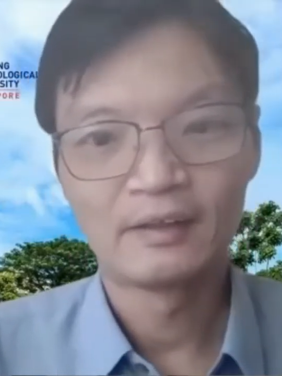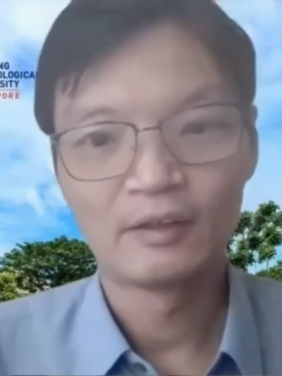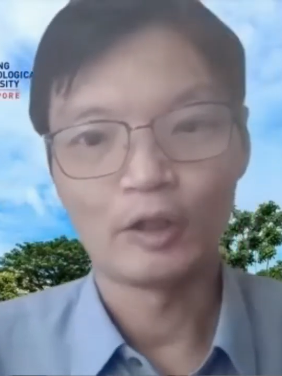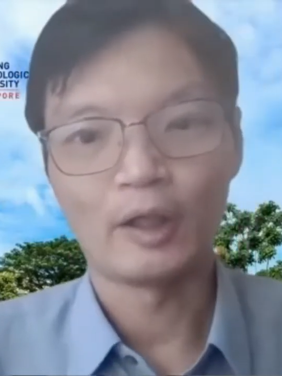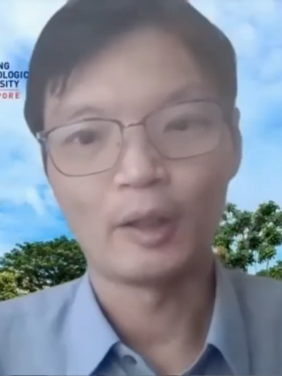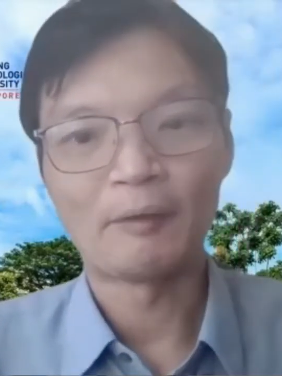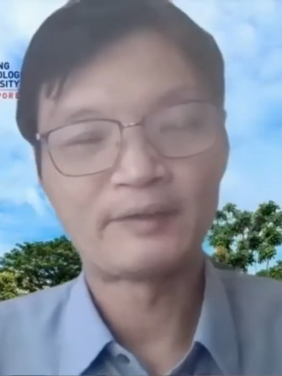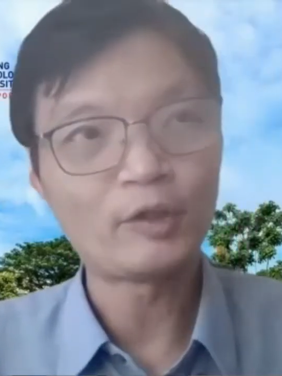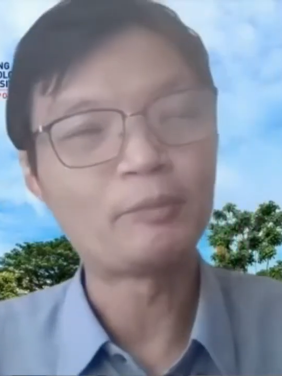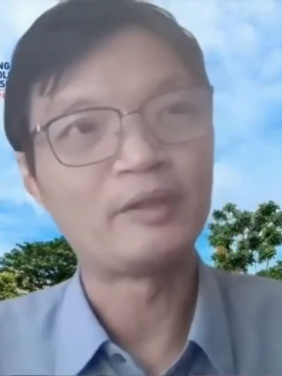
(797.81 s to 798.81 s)
But I
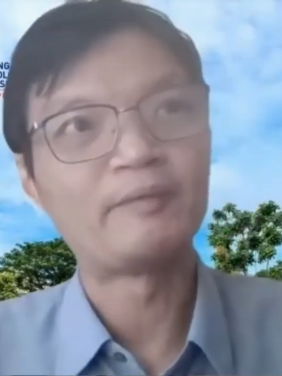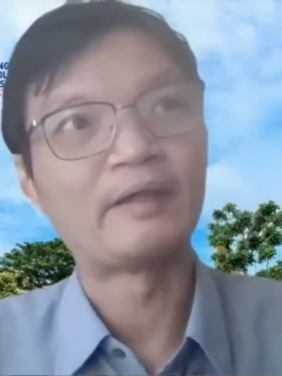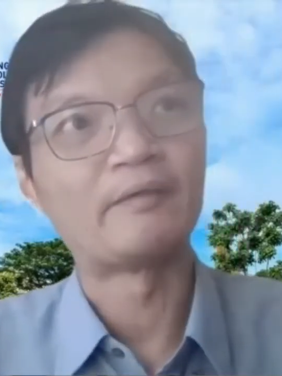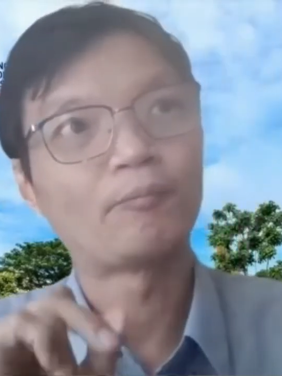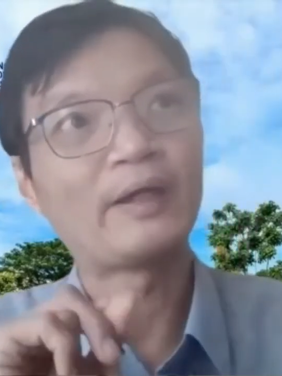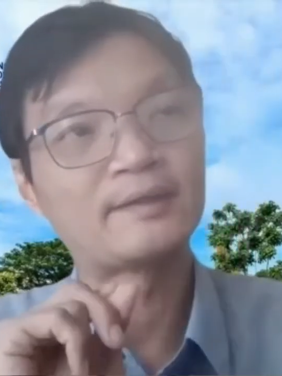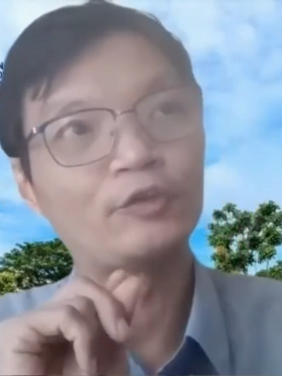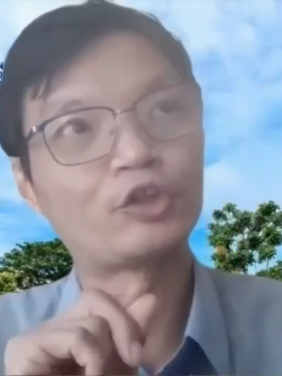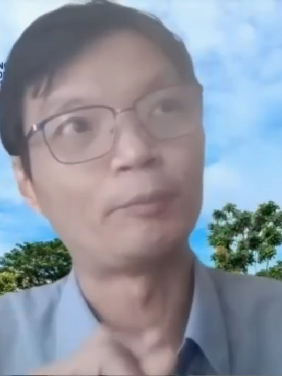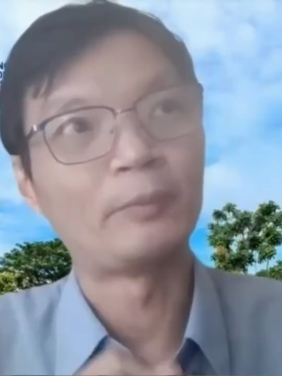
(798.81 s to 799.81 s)
still believe that what
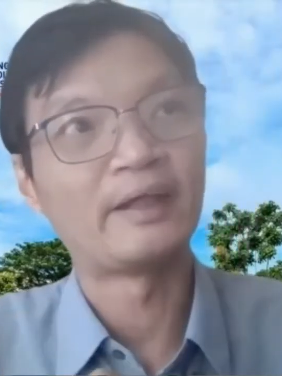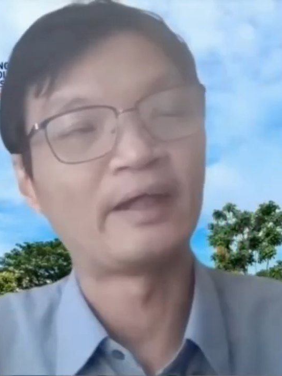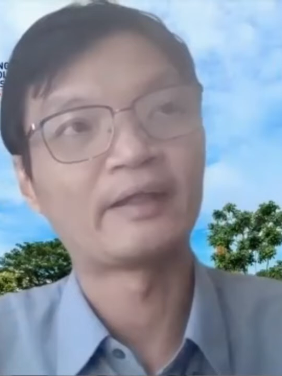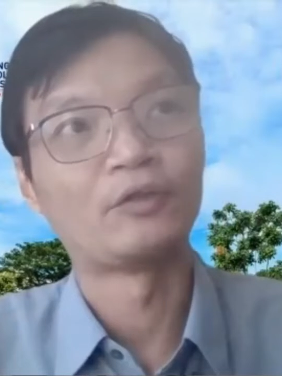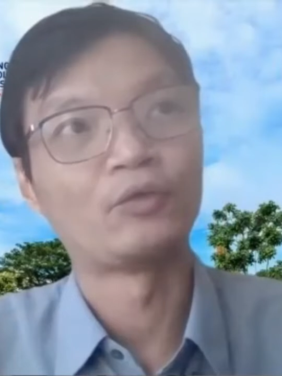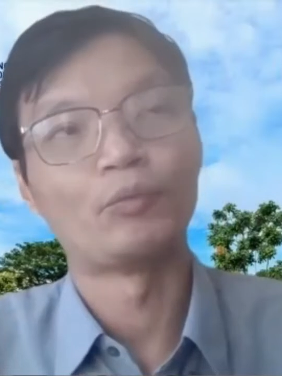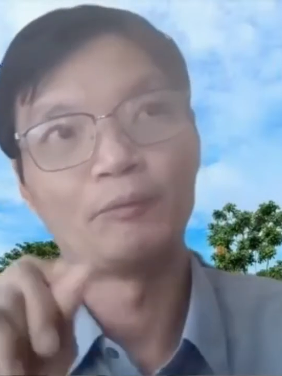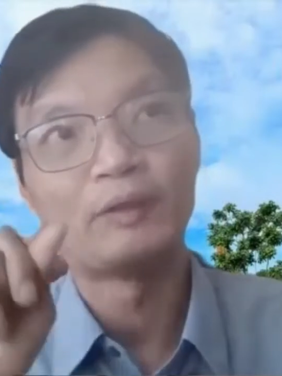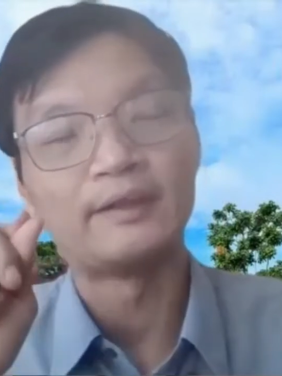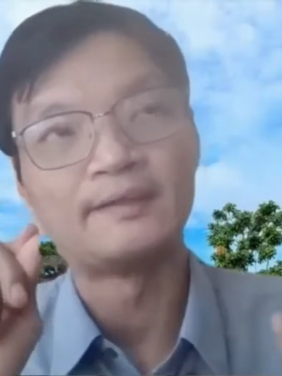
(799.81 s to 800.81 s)
social media can do,
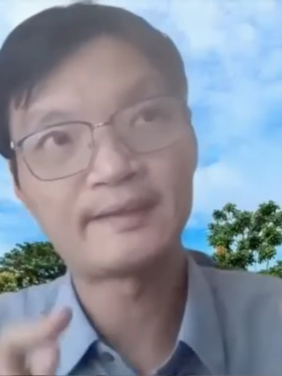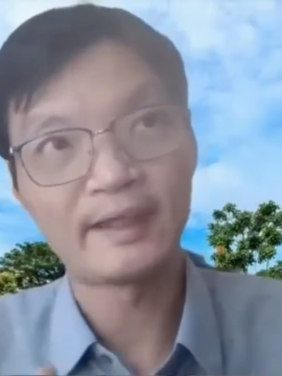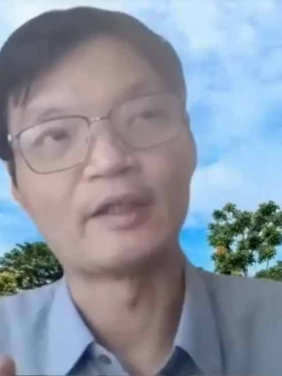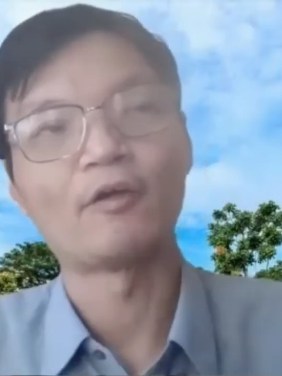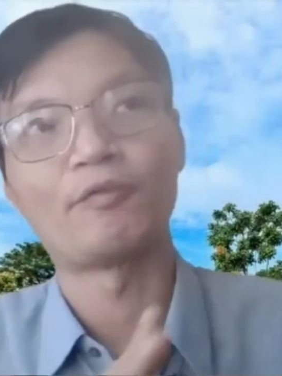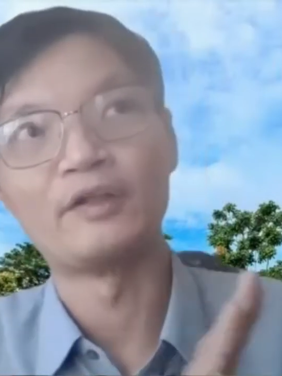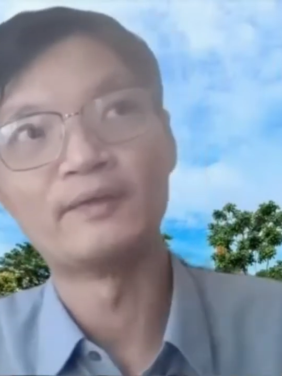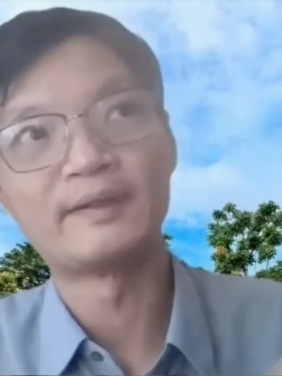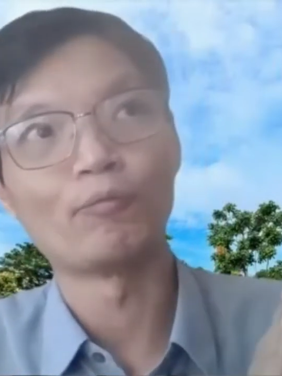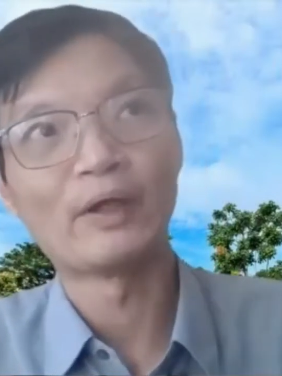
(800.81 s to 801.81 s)
we instead of
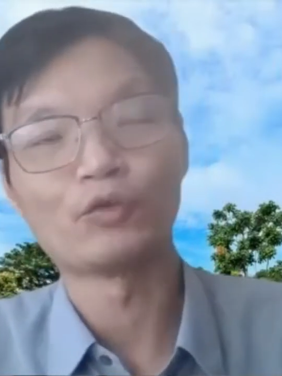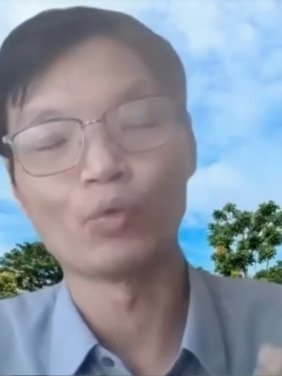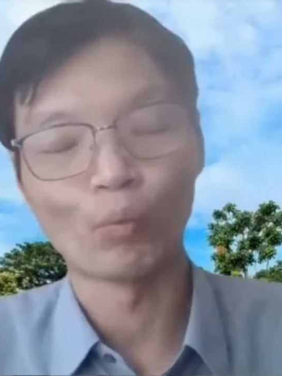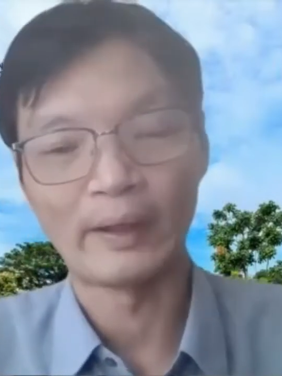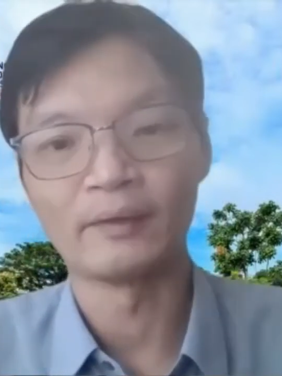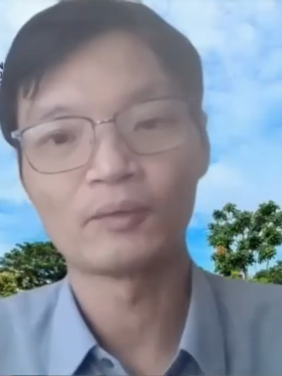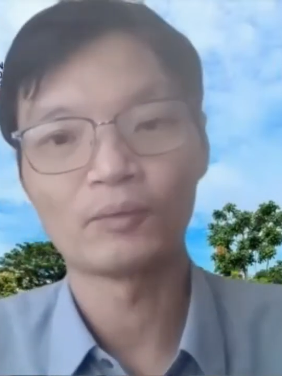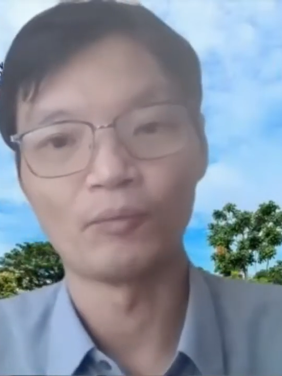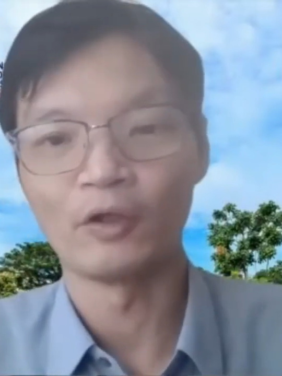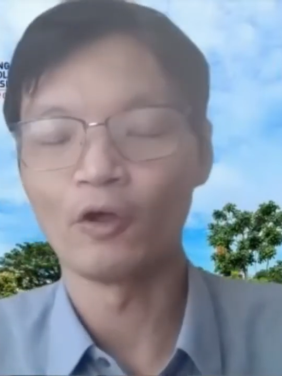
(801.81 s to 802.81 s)
using one-to-one,
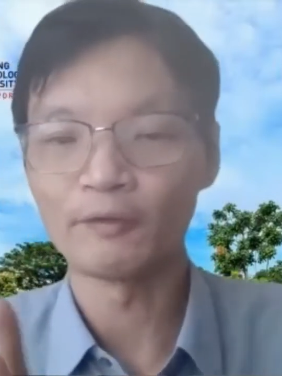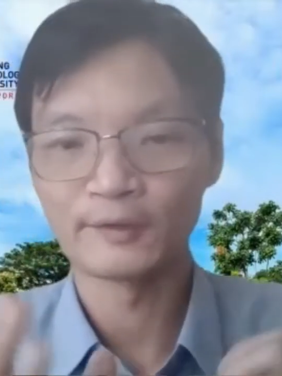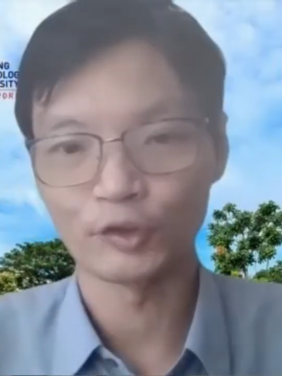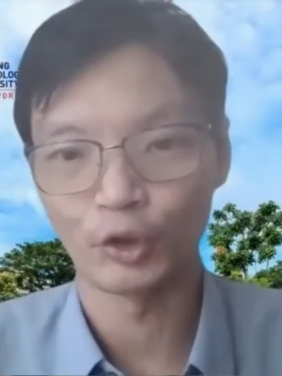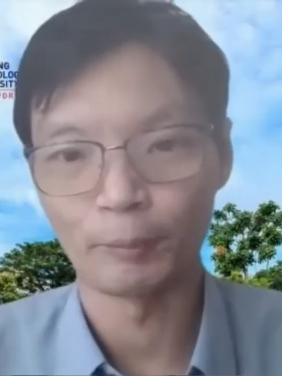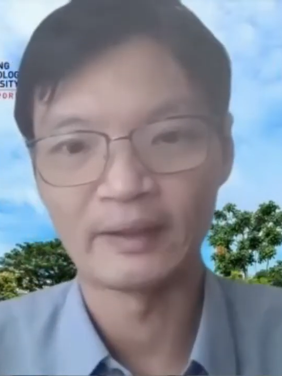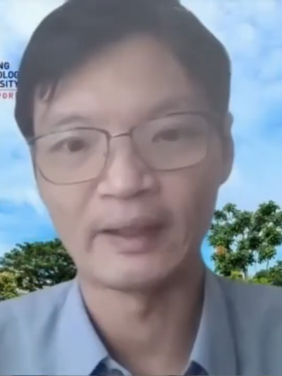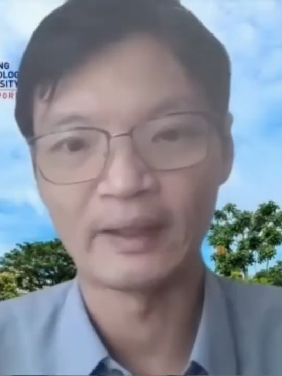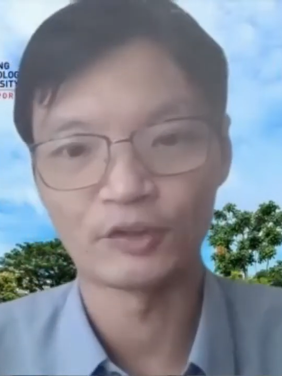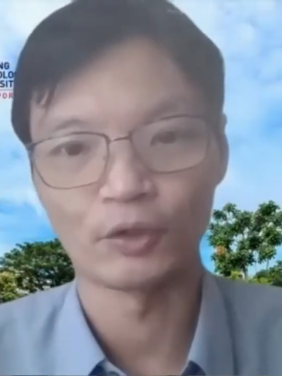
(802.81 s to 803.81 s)
we go for social
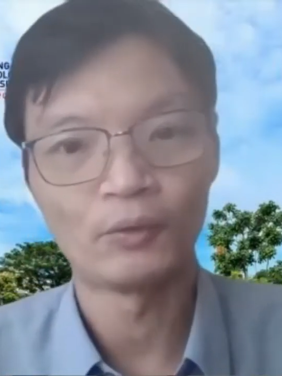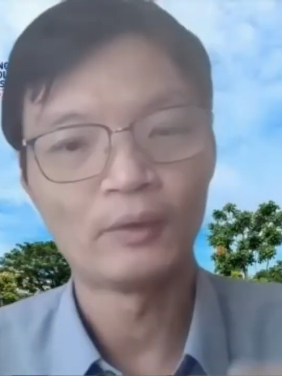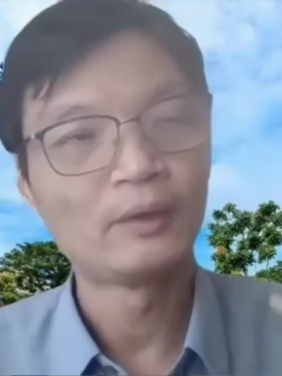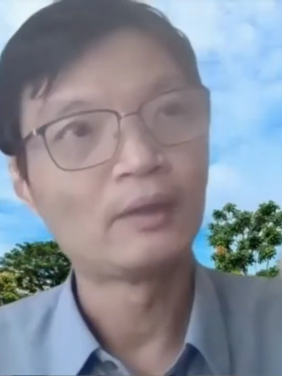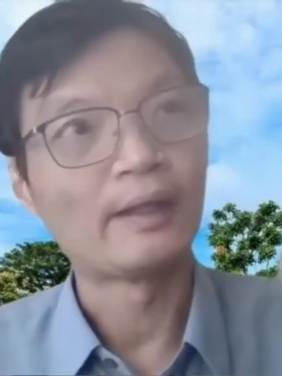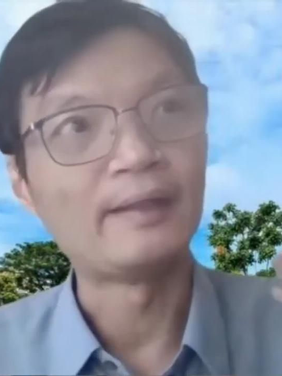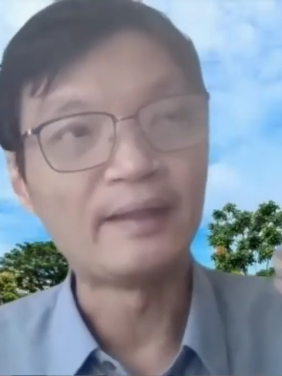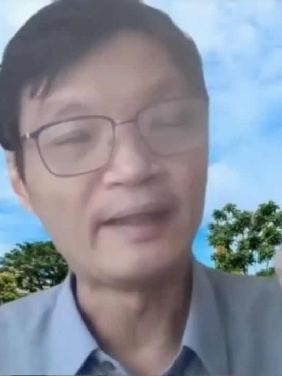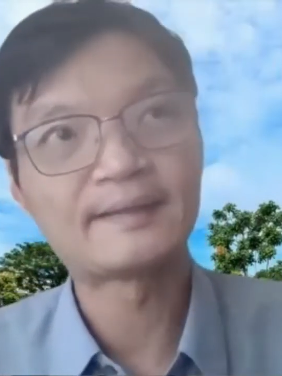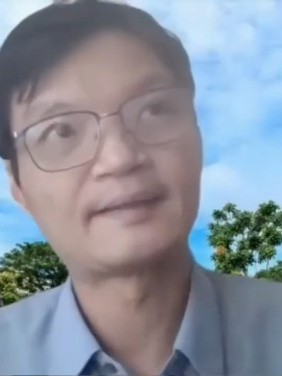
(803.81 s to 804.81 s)
media. So at
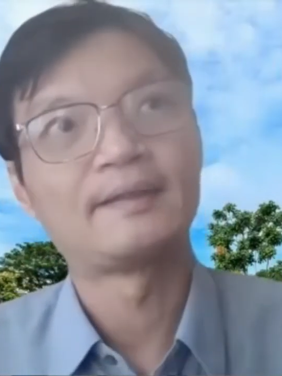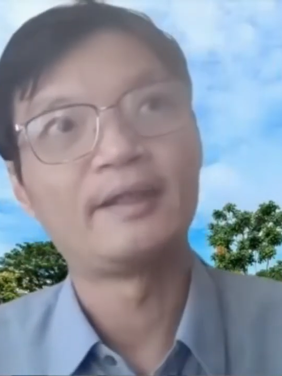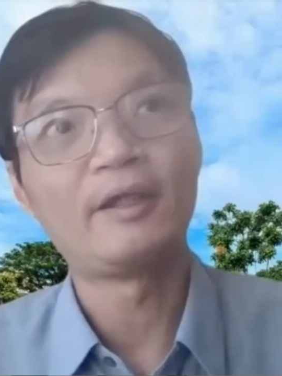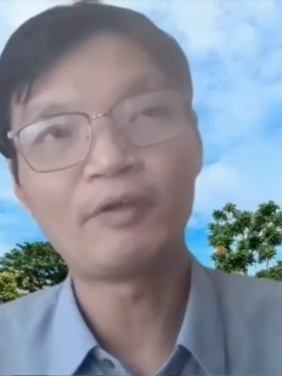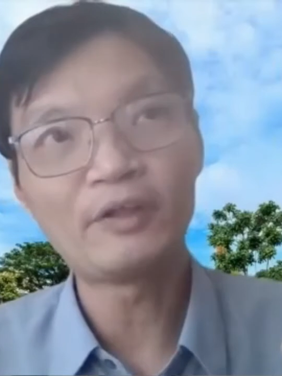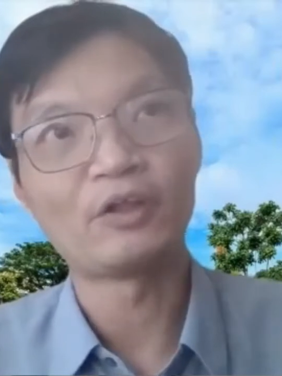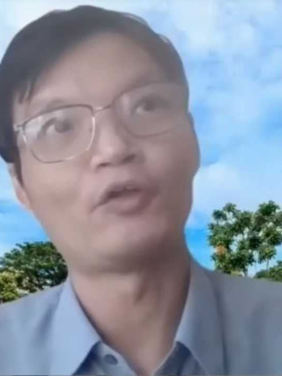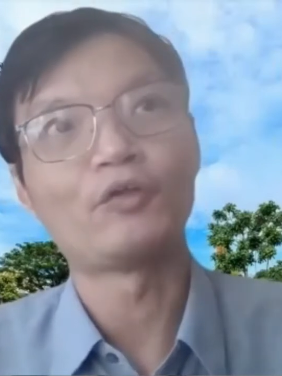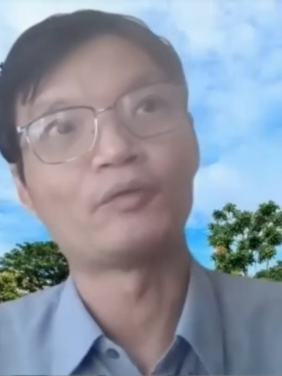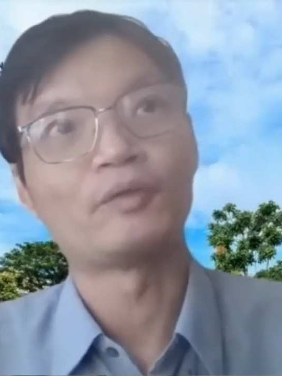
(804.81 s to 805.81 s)
least, even
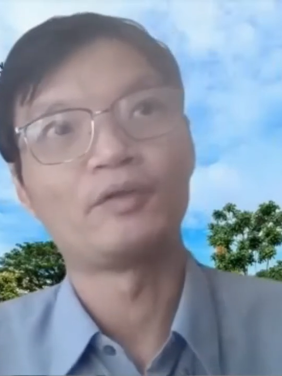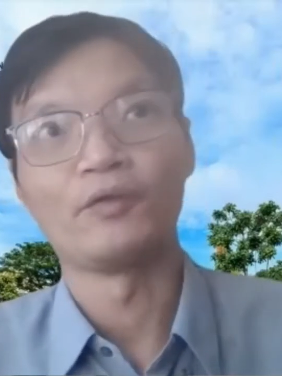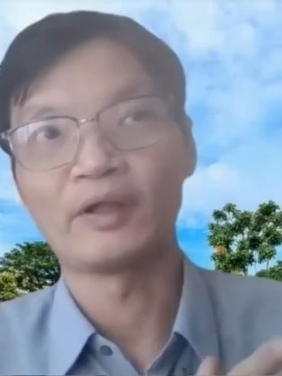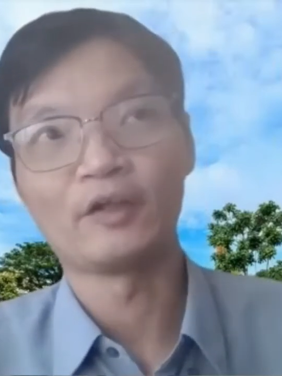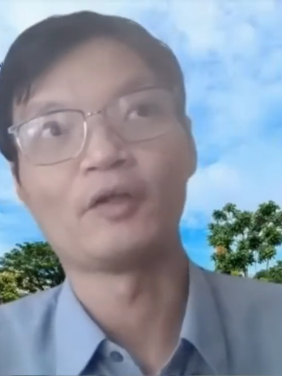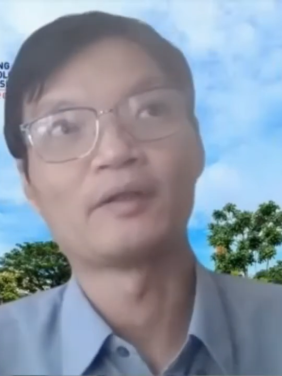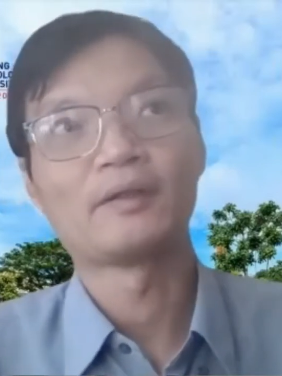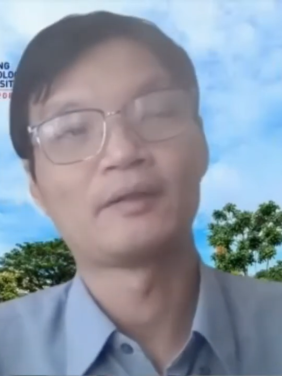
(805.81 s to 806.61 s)
though you cannot